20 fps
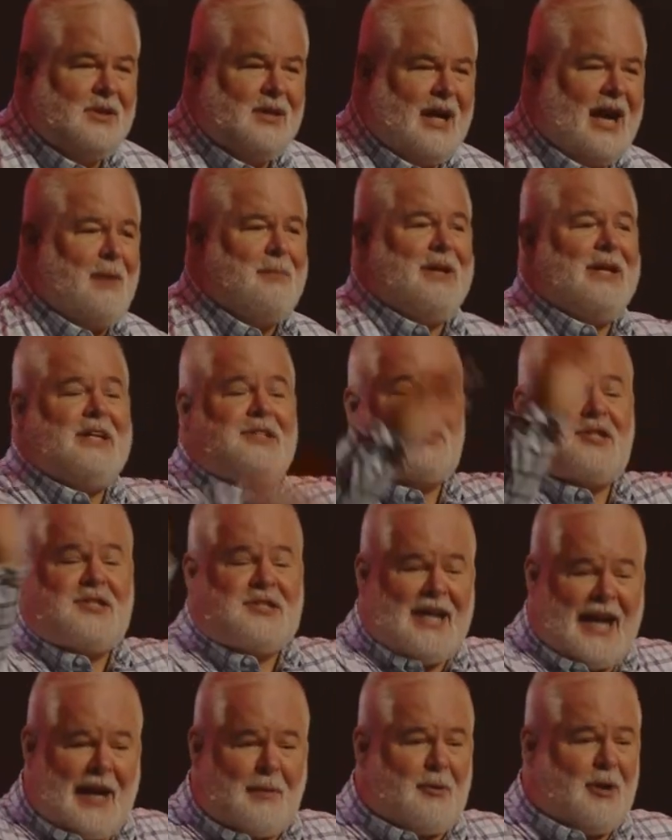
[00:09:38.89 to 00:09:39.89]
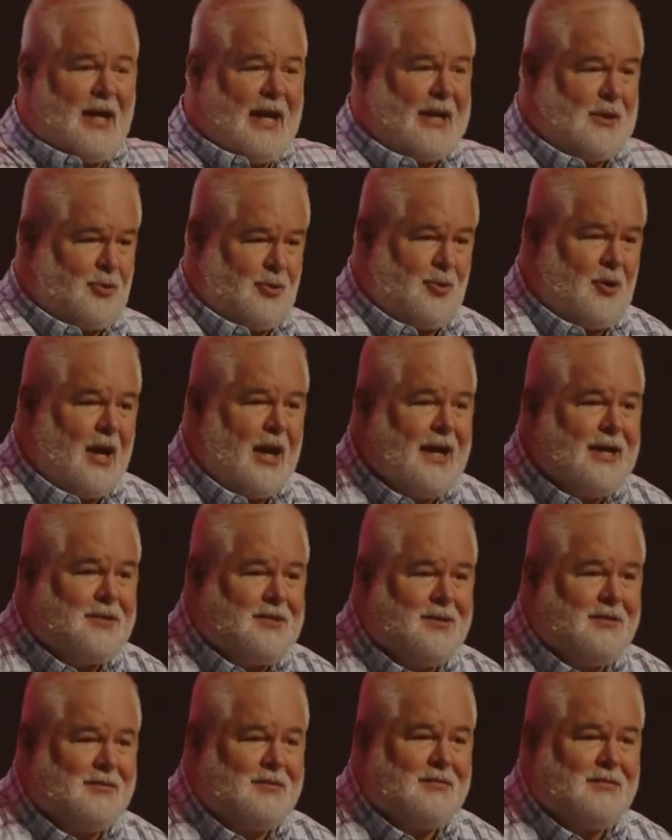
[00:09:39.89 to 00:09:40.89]
I mean, it's the tabernacle, right?
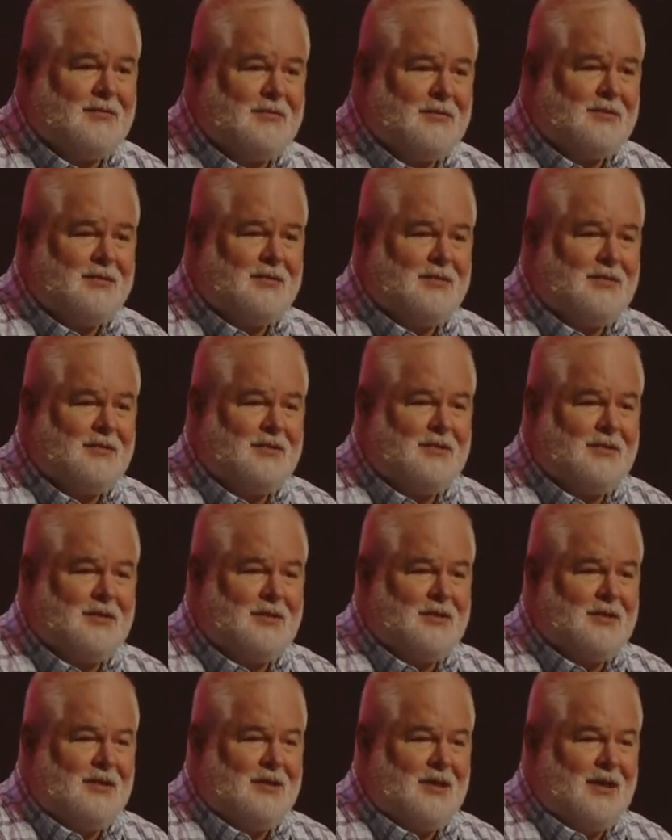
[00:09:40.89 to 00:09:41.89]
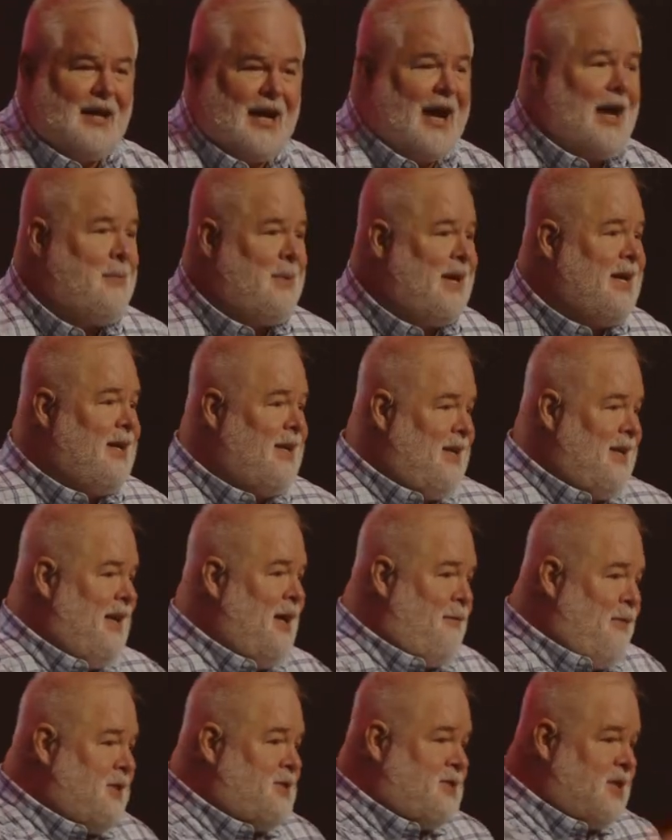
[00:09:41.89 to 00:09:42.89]
I mean,
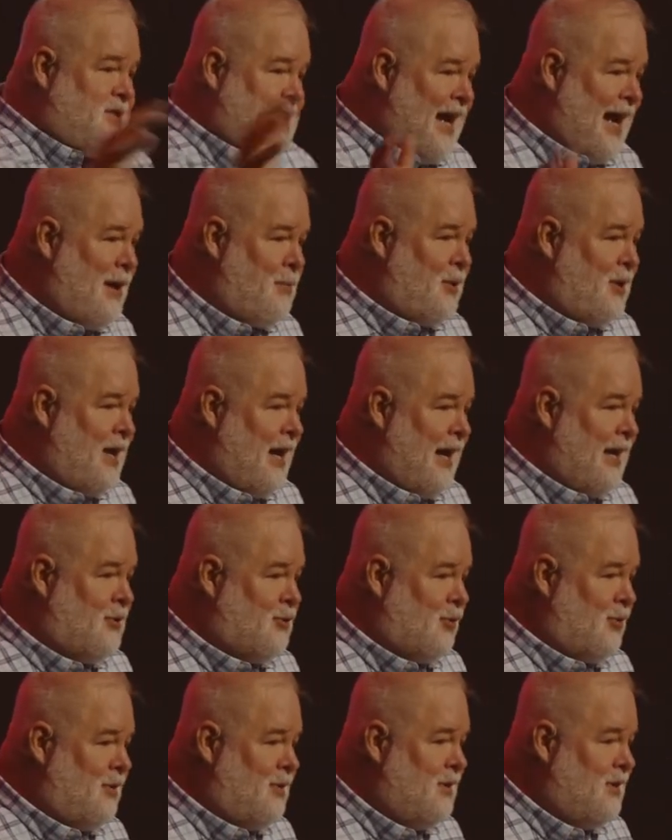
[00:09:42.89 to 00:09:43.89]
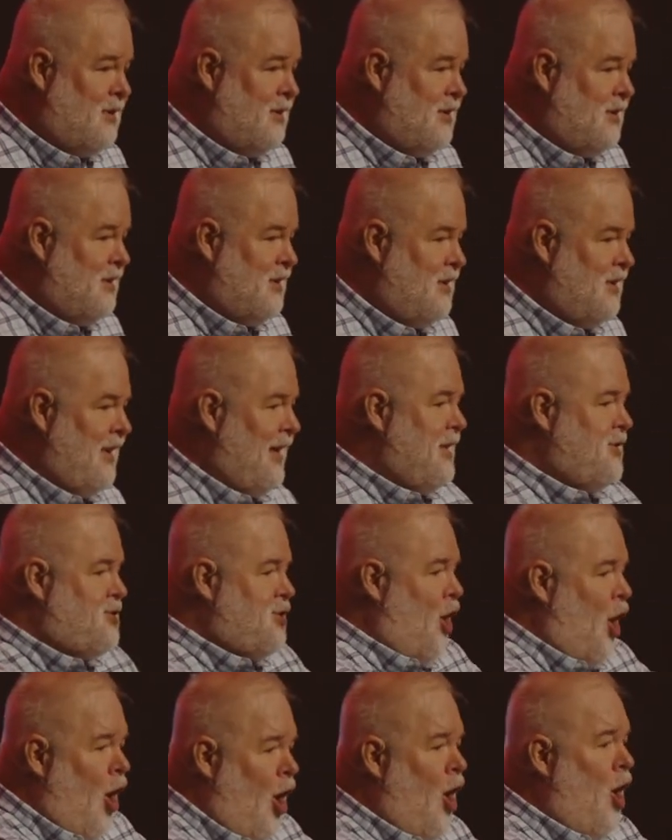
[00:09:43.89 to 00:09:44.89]
if it's the tabernacle, it's
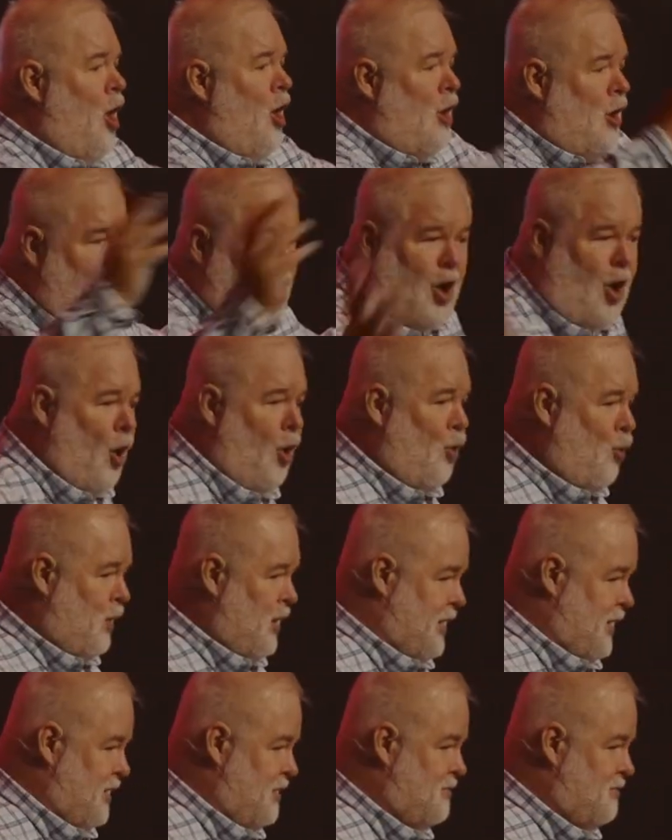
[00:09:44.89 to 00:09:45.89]
all holy.